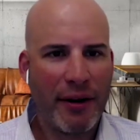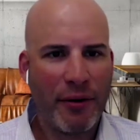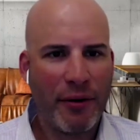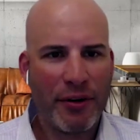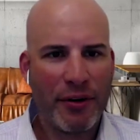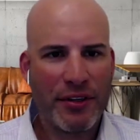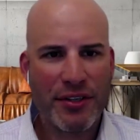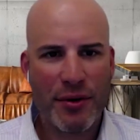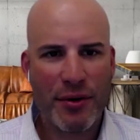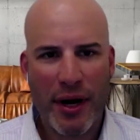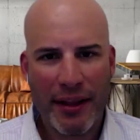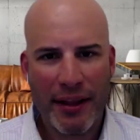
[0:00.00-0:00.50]

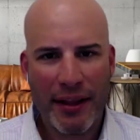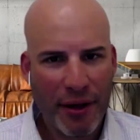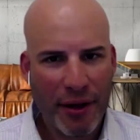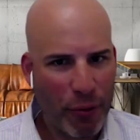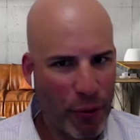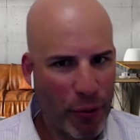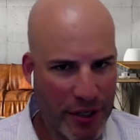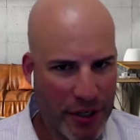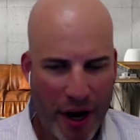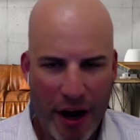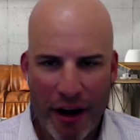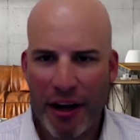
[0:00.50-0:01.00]
And so I think
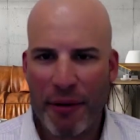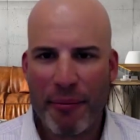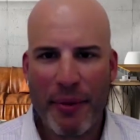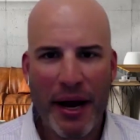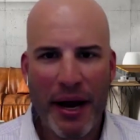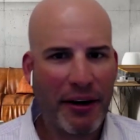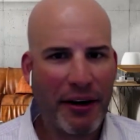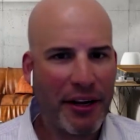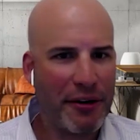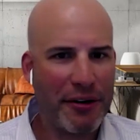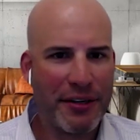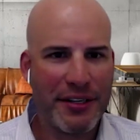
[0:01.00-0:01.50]
we'll talk
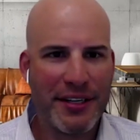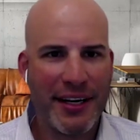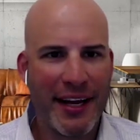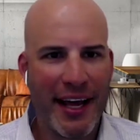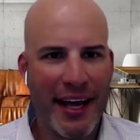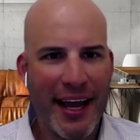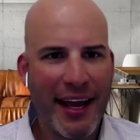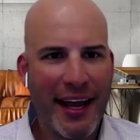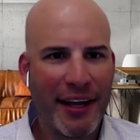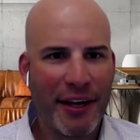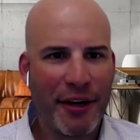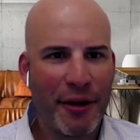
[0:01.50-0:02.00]
about here today,